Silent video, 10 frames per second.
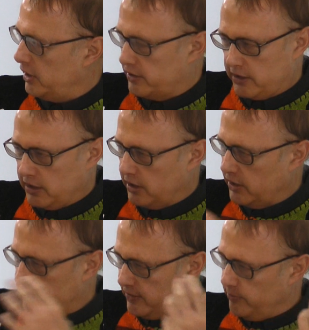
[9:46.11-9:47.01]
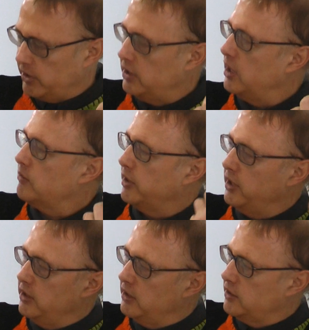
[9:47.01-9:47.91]
It's going to get somebody angry,
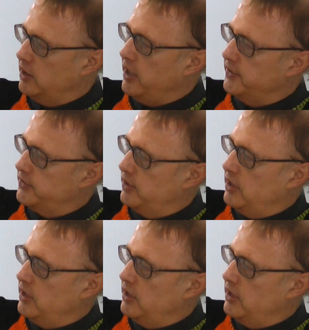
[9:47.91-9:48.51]
and it does.